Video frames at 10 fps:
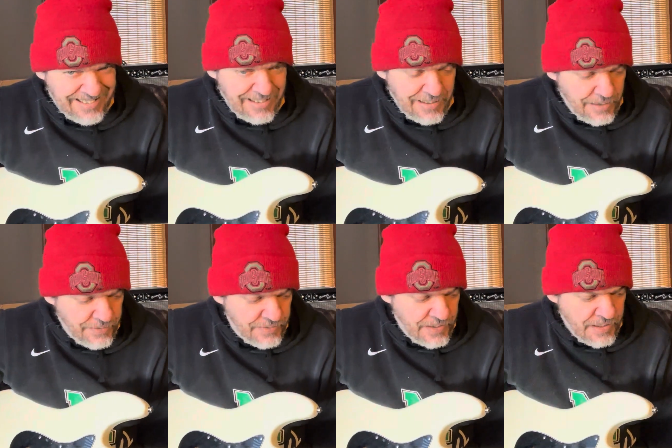stuff.
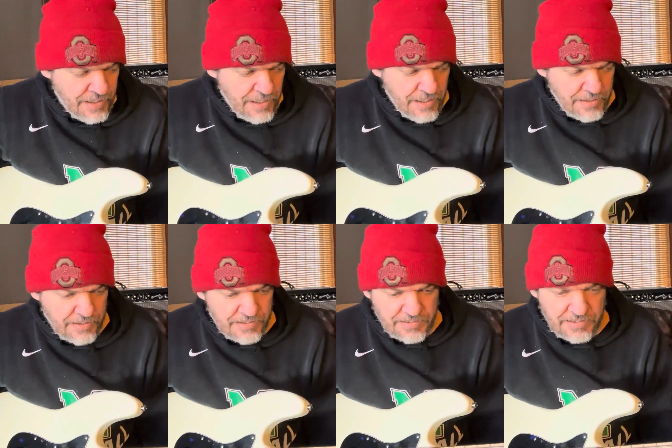
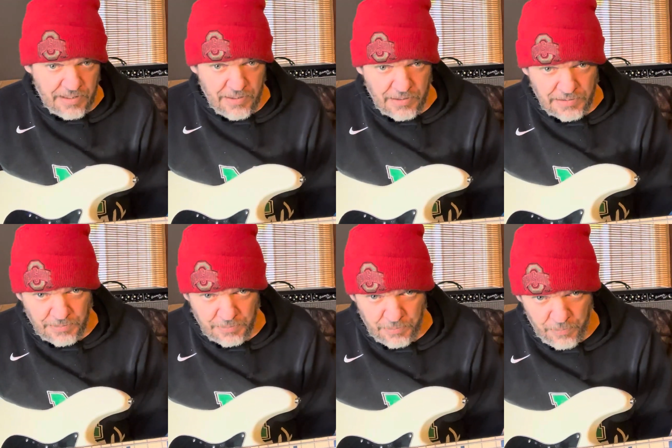So
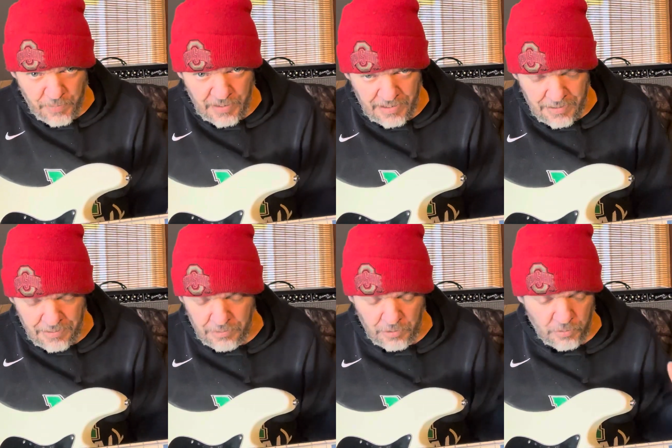this
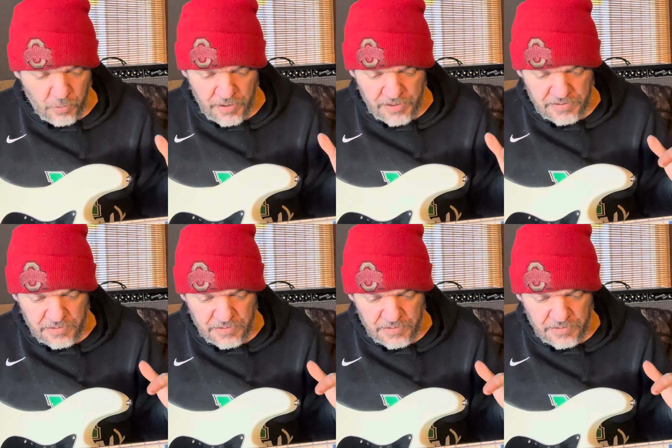is just one.